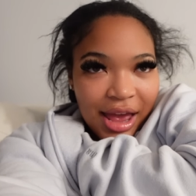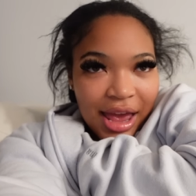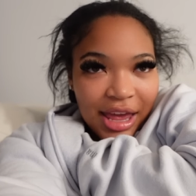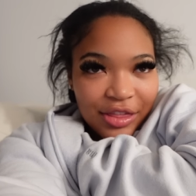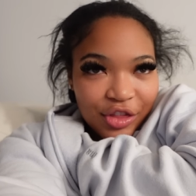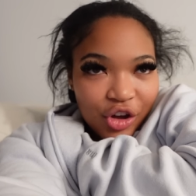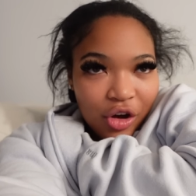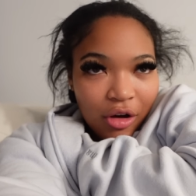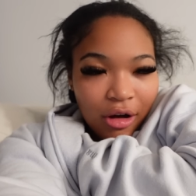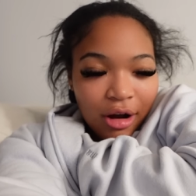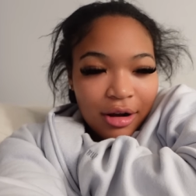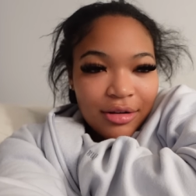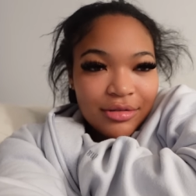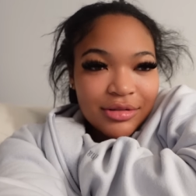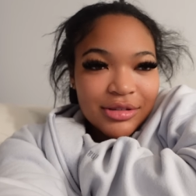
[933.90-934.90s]
in the
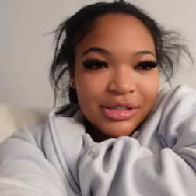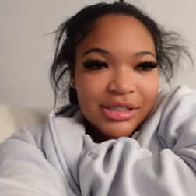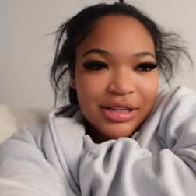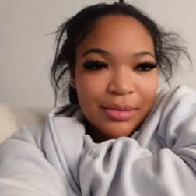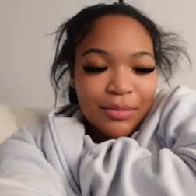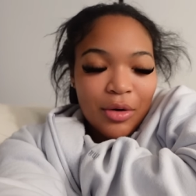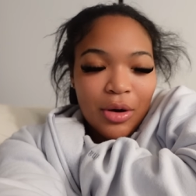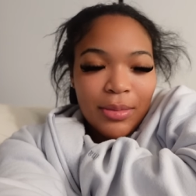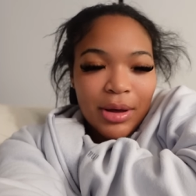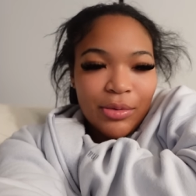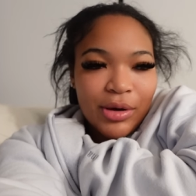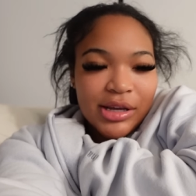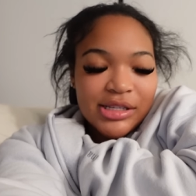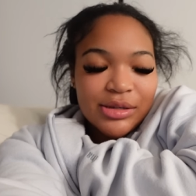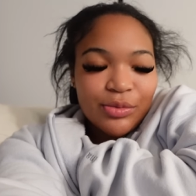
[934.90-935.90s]
car because I'm on my
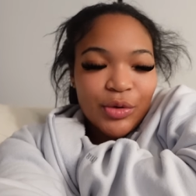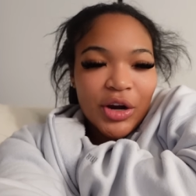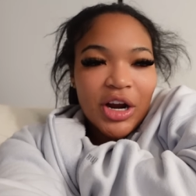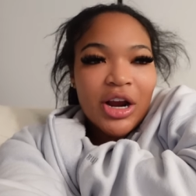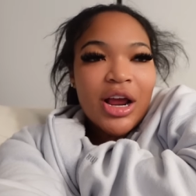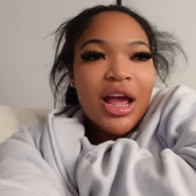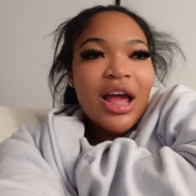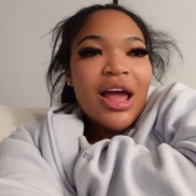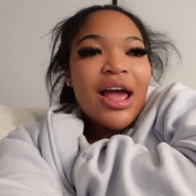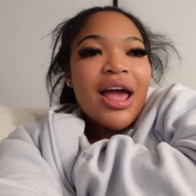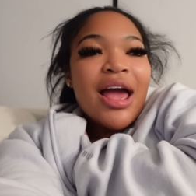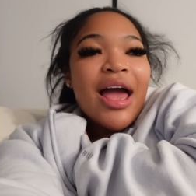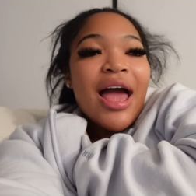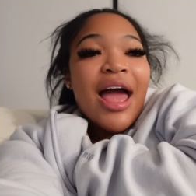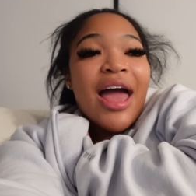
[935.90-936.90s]
way somewhere.
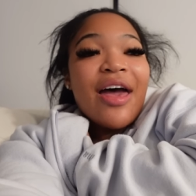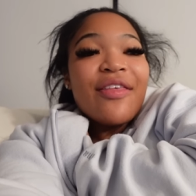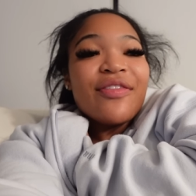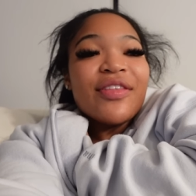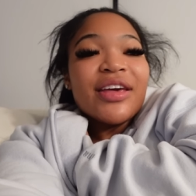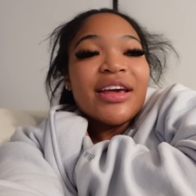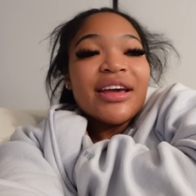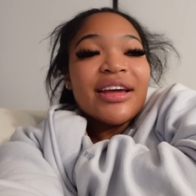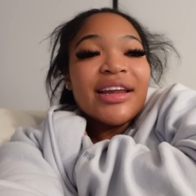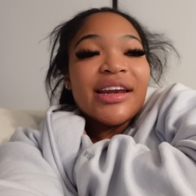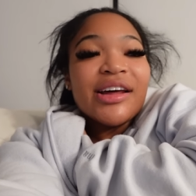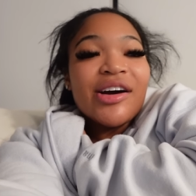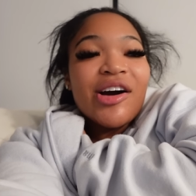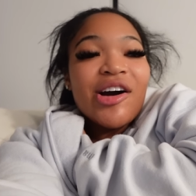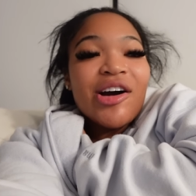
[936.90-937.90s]
And
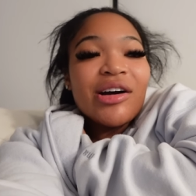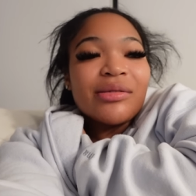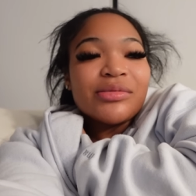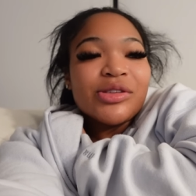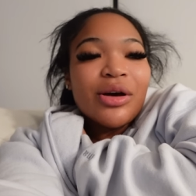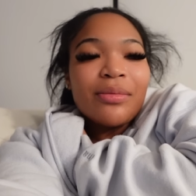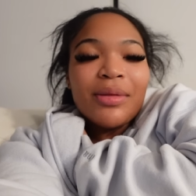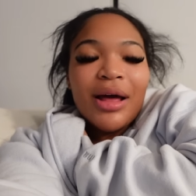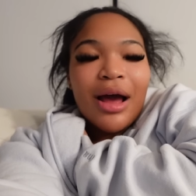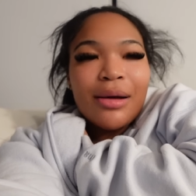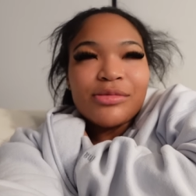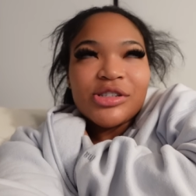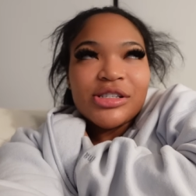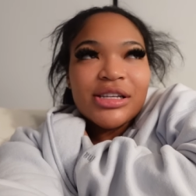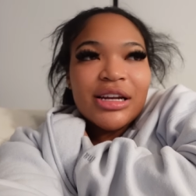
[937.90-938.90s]
then, um, so I'm like,
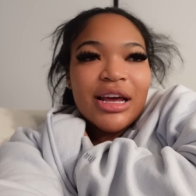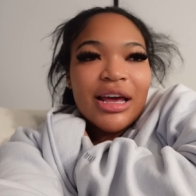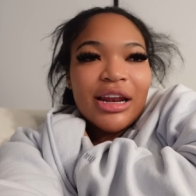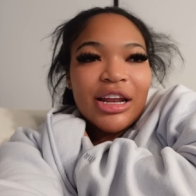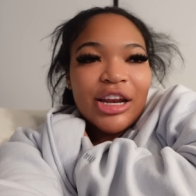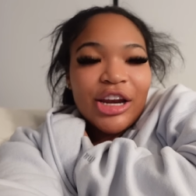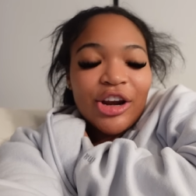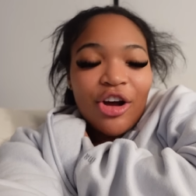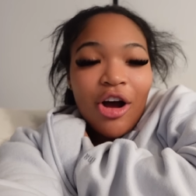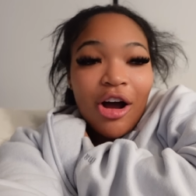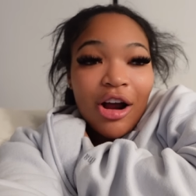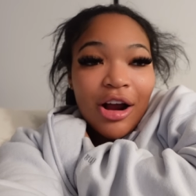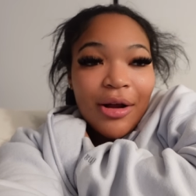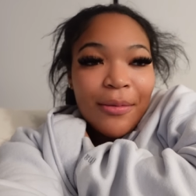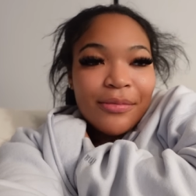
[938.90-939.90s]
I'm just gonna edit in the
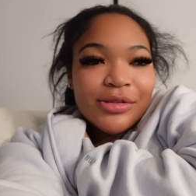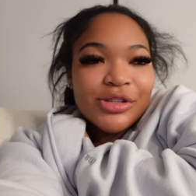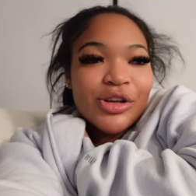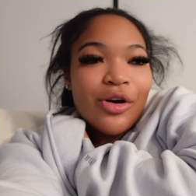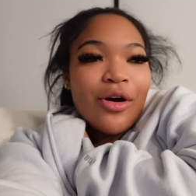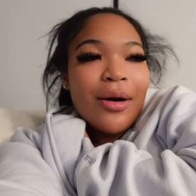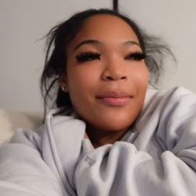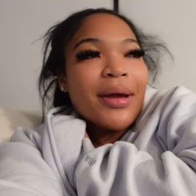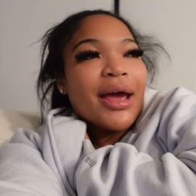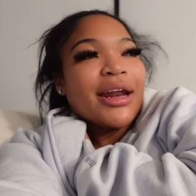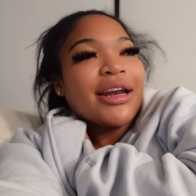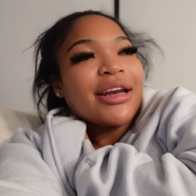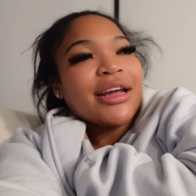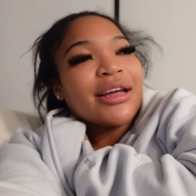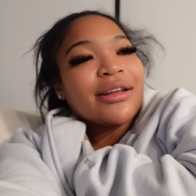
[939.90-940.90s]
car. So I'm
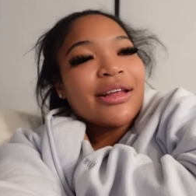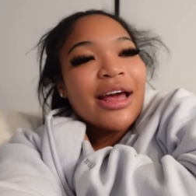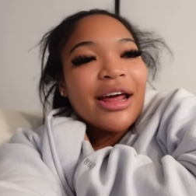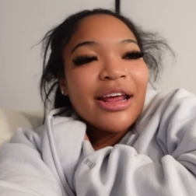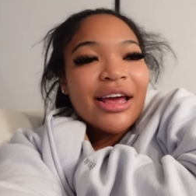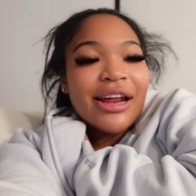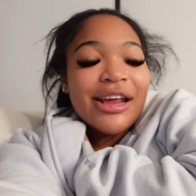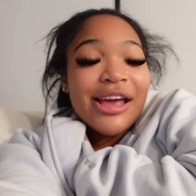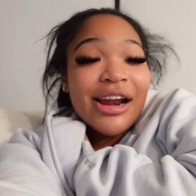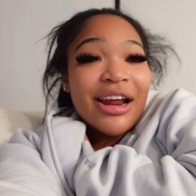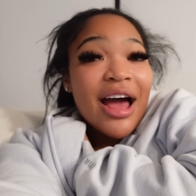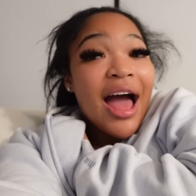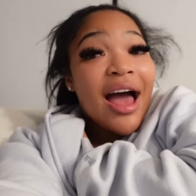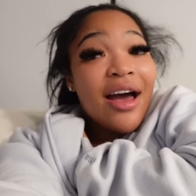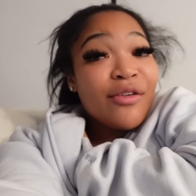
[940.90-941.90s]
editing, yada yada
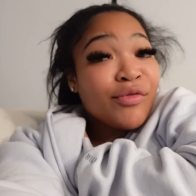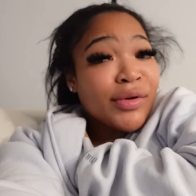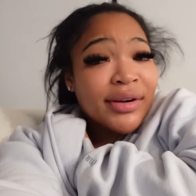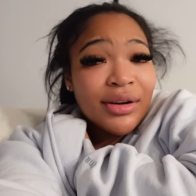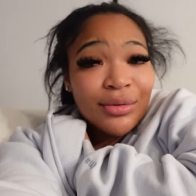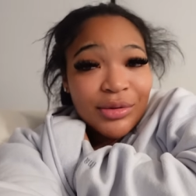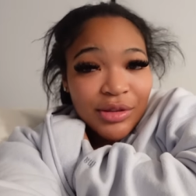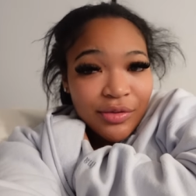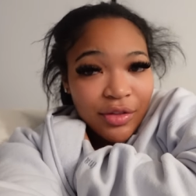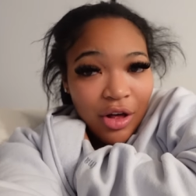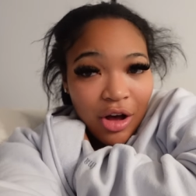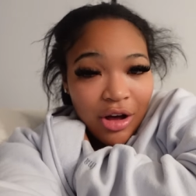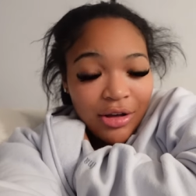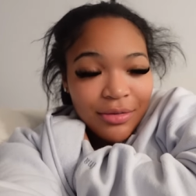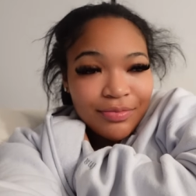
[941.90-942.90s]
yada, halfway done with the
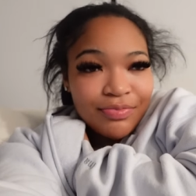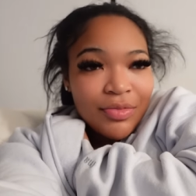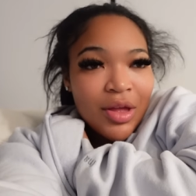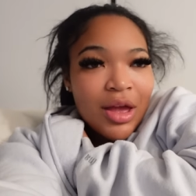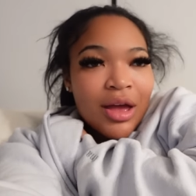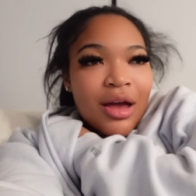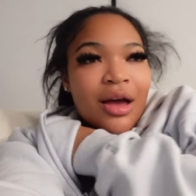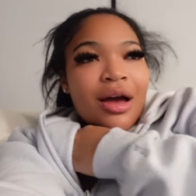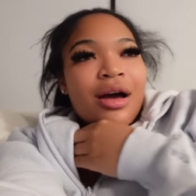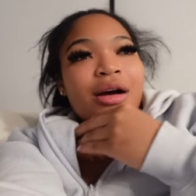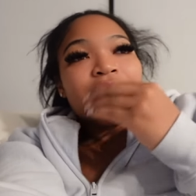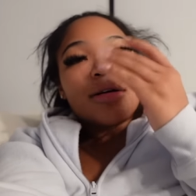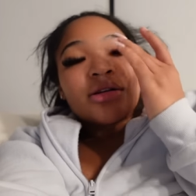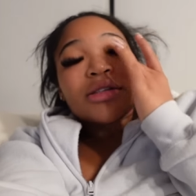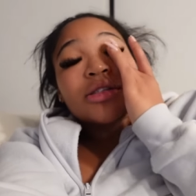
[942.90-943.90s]
vlog.
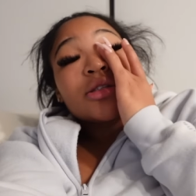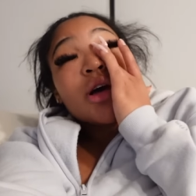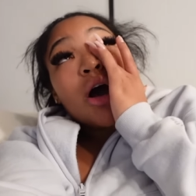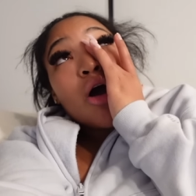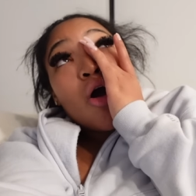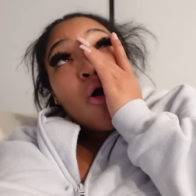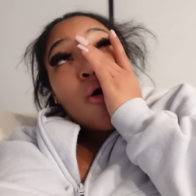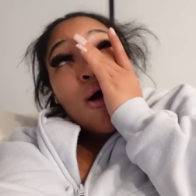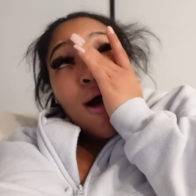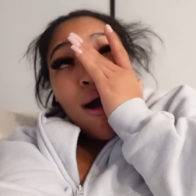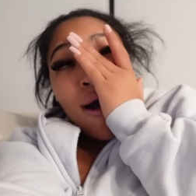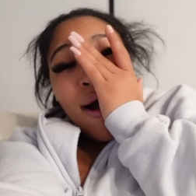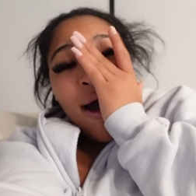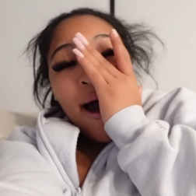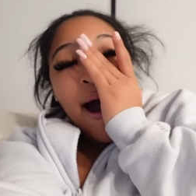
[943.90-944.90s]
So
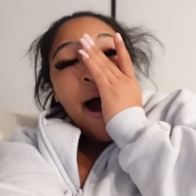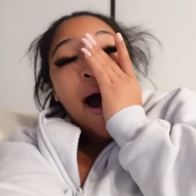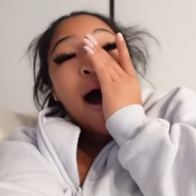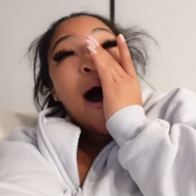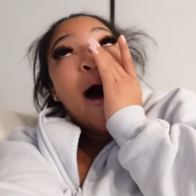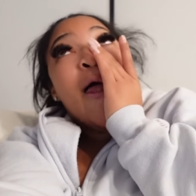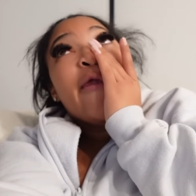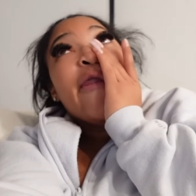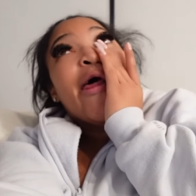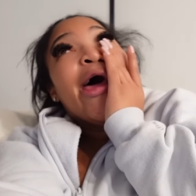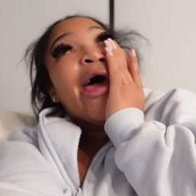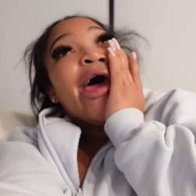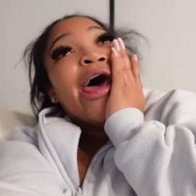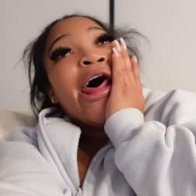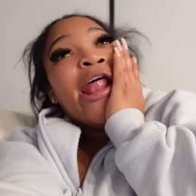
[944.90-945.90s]

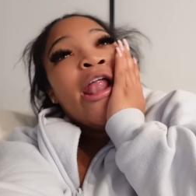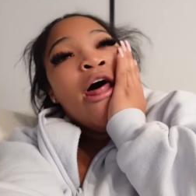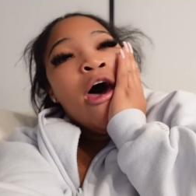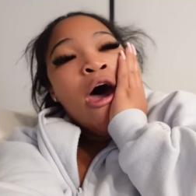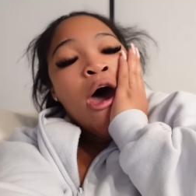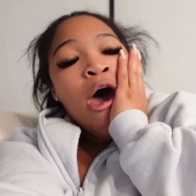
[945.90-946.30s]
then